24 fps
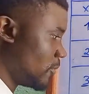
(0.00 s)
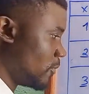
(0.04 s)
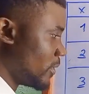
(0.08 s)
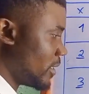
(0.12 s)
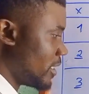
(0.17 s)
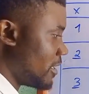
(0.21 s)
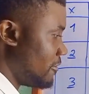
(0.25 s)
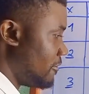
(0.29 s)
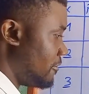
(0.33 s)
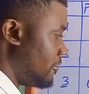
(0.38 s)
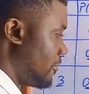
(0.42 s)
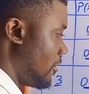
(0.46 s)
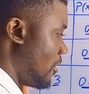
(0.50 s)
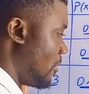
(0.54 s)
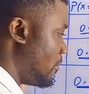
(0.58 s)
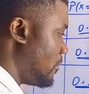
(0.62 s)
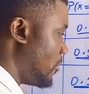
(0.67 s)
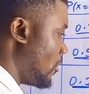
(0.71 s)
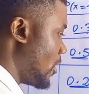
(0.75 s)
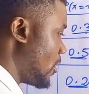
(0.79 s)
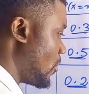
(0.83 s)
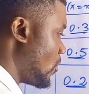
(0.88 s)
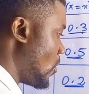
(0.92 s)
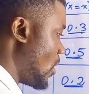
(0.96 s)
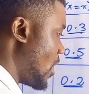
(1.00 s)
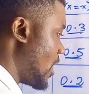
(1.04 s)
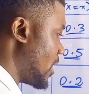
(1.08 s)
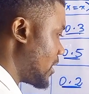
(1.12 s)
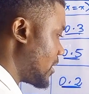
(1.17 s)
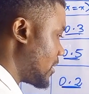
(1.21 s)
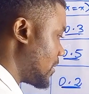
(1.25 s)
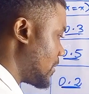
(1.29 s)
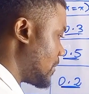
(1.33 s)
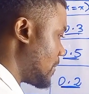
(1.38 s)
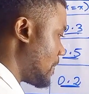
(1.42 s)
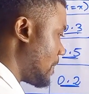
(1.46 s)
We get
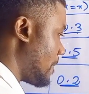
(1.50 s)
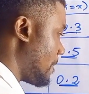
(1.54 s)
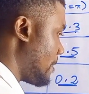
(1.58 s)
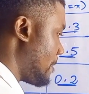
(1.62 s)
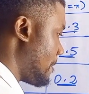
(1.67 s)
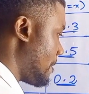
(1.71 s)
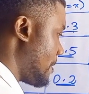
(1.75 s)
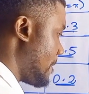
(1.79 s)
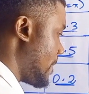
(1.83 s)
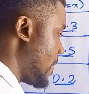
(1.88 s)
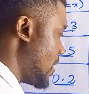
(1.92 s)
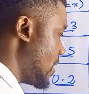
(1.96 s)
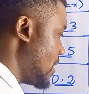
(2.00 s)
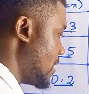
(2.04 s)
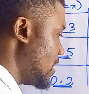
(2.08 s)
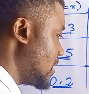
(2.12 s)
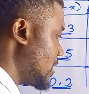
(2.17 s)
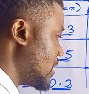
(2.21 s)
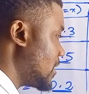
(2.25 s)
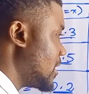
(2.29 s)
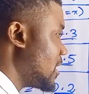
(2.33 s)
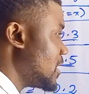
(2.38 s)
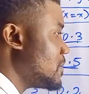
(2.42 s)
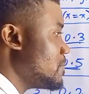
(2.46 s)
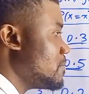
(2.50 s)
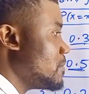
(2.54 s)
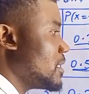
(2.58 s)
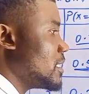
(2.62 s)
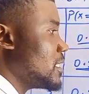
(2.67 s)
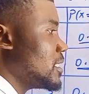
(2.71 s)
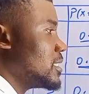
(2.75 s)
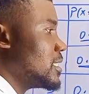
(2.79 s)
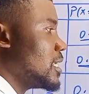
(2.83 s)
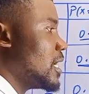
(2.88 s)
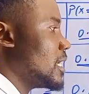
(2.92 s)
4.1. This means